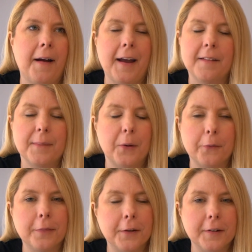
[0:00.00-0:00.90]
have my
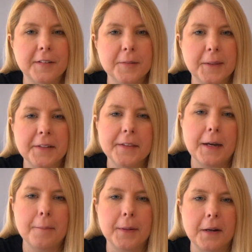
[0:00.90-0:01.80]
own theories about
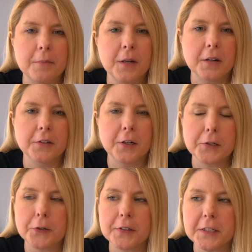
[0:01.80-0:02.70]
that, but I'm not a
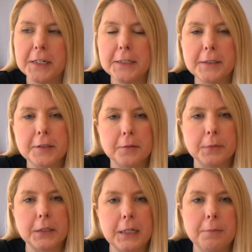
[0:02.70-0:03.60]
doctor or a scientist, so I'm
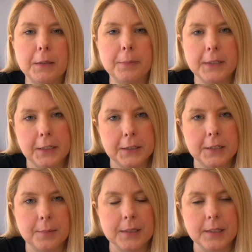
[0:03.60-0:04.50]
going to keep my opinions
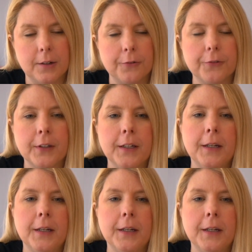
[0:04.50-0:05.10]
to myself.